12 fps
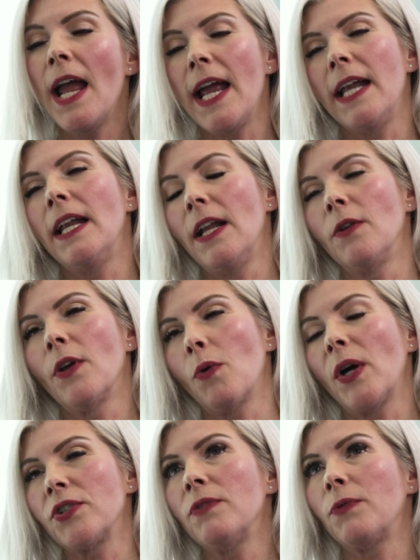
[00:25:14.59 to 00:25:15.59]
The
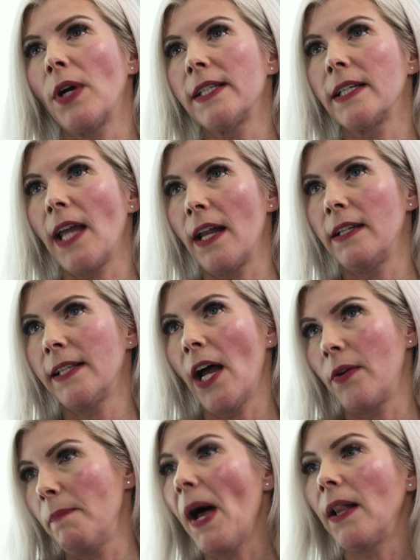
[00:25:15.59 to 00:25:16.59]
question for us again is
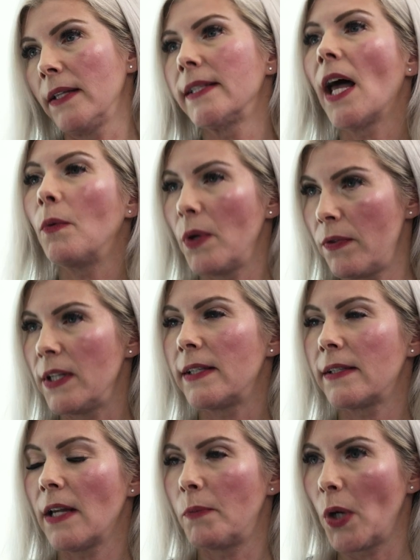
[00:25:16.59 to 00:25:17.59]
how to balance that with
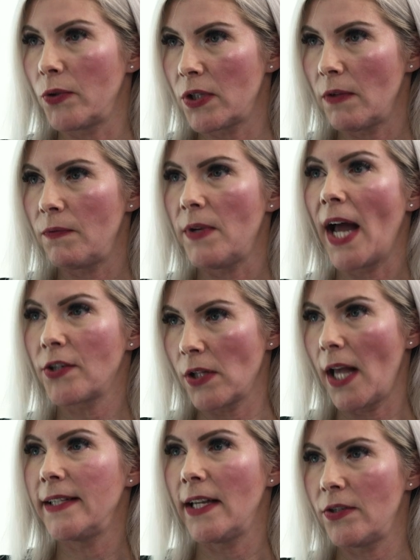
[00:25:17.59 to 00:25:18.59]
this approach of
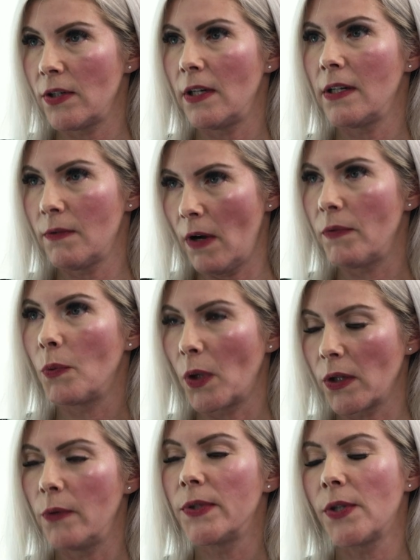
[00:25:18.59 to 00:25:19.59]
nationalization of the
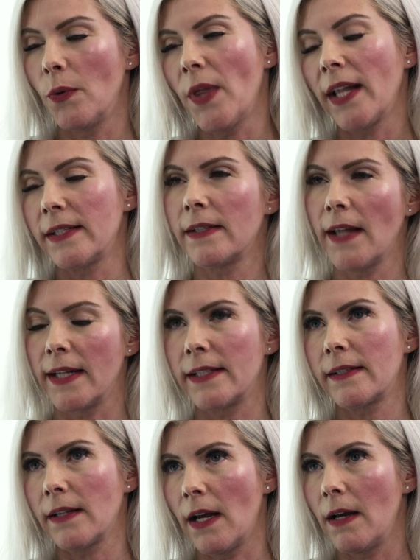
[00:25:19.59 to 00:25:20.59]
workload. So
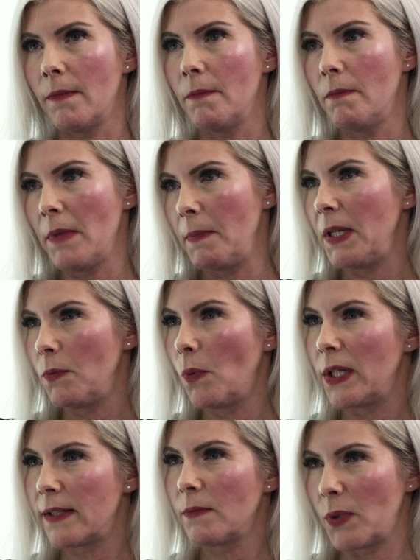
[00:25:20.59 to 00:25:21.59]
that's maybe
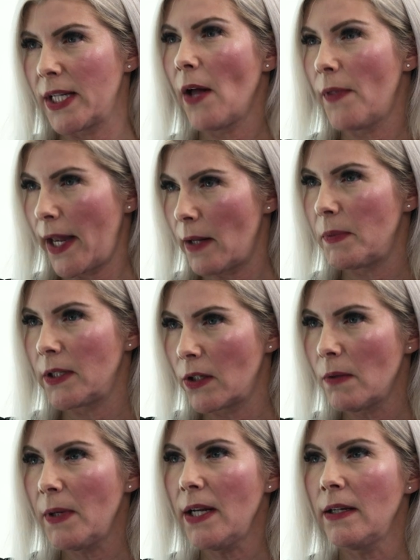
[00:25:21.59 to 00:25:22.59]
what's held that up a
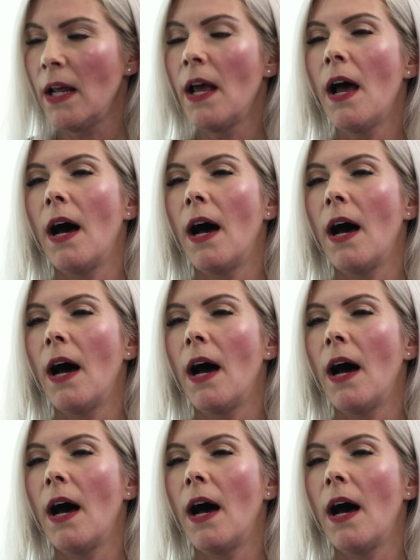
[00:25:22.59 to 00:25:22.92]
little bit.